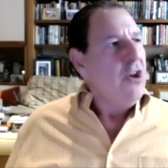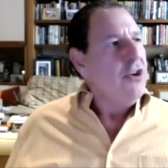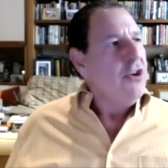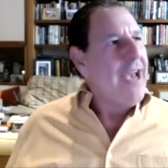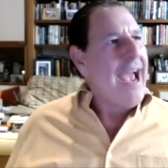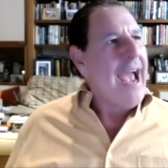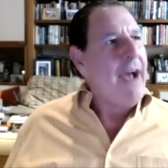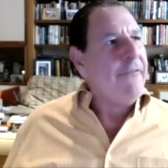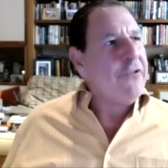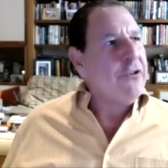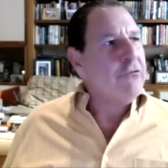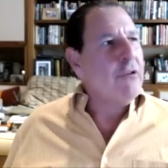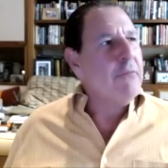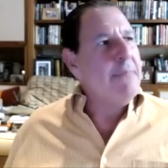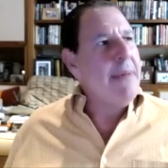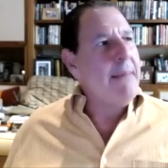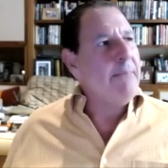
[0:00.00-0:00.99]
you have to
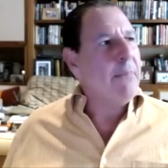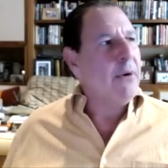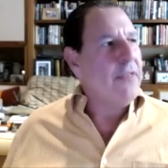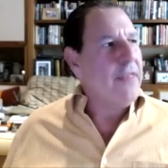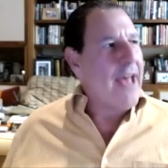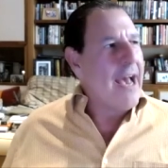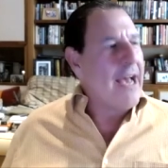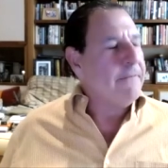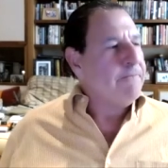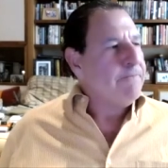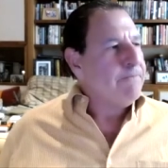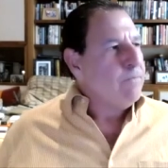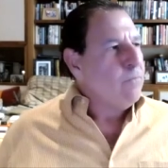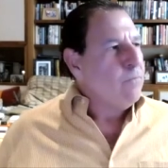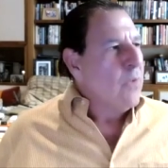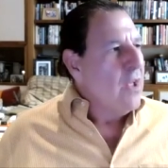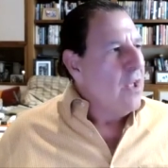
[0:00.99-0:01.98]
remember that
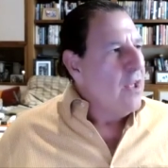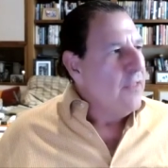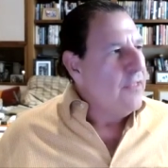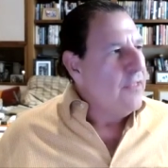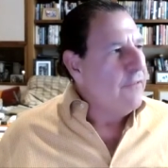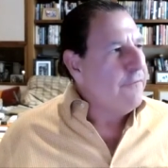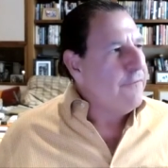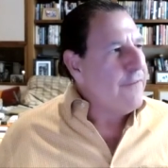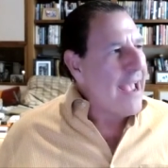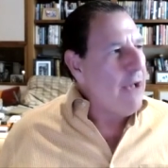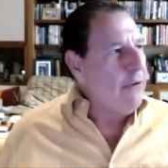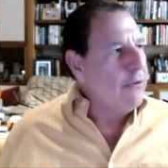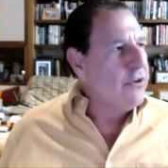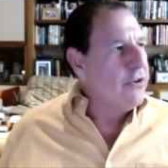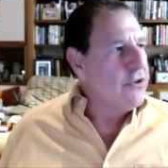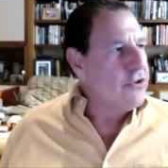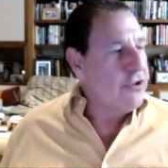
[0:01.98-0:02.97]
the
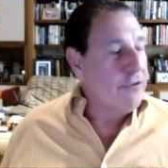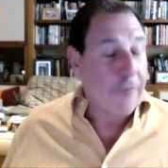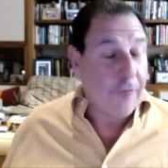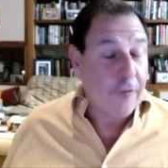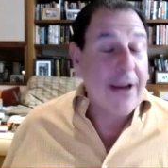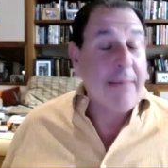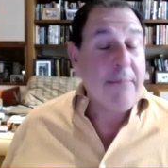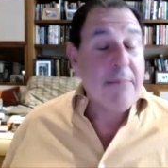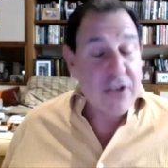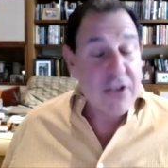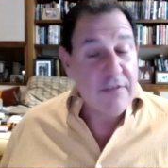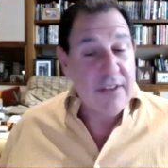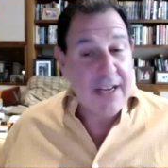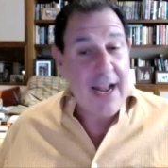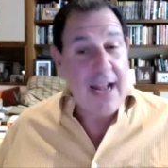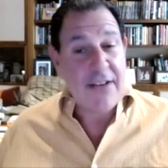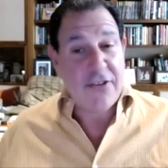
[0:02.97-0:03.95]
founders, the framers of
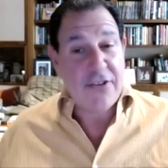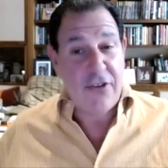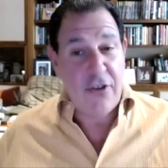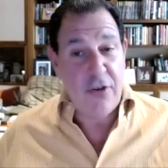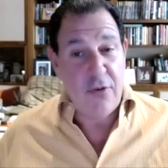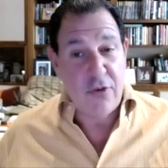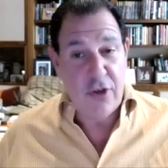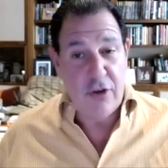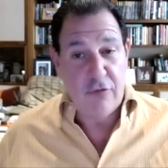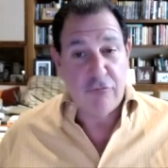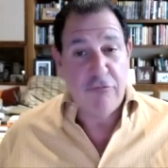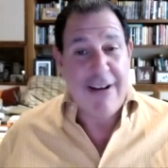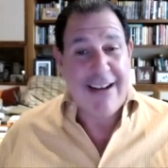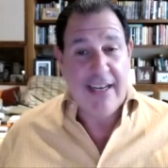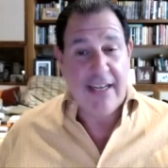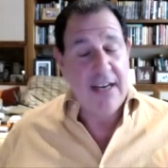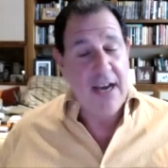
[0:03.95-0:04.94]
the Constitution,
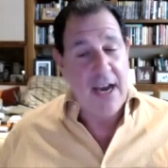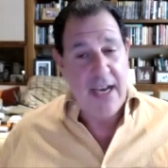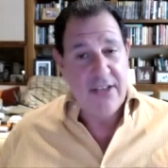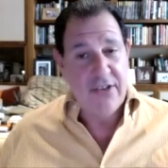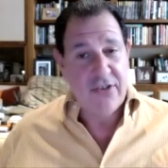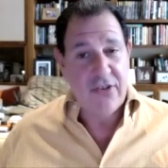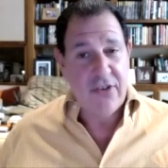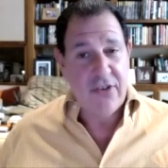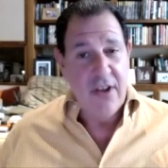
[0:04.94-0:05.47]
recognized